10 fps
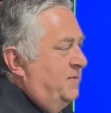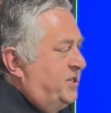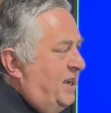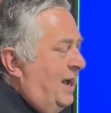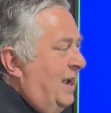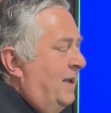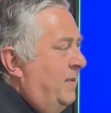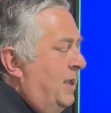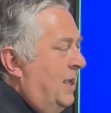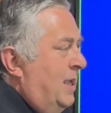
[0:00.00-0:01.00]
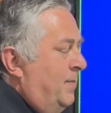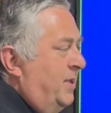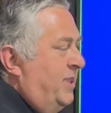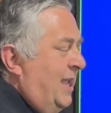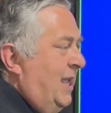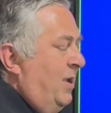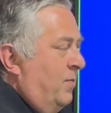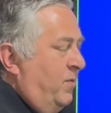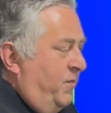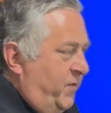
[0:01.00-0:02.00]
Messiah, but
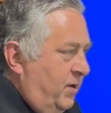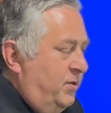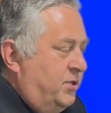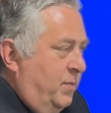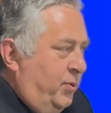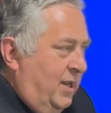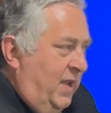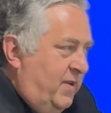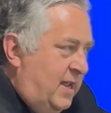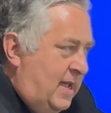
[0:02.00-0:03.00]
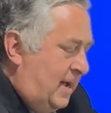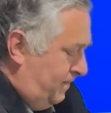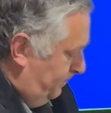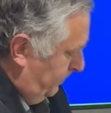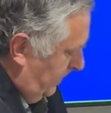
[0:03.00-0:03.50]
they refused to believe in him.